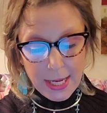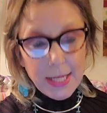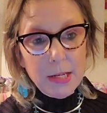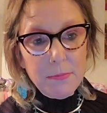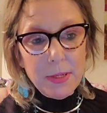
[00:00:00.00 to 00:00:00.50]

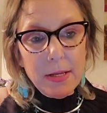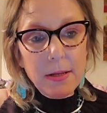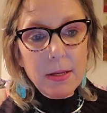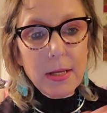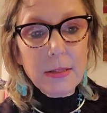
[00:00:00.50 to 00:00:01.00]
it can
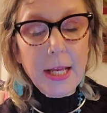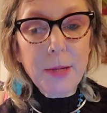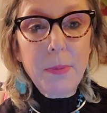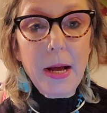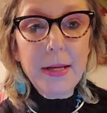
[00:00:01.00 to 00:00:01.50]
be
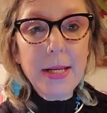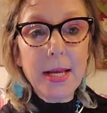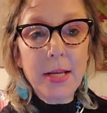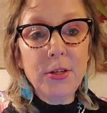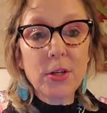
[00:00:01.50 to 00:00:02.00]
like putty
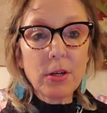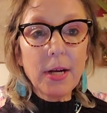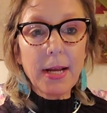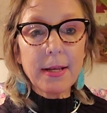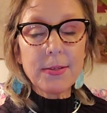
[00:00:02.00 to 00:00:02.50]
in your
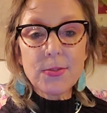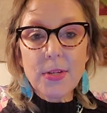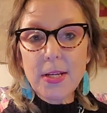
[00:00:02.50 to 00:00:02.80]
hands.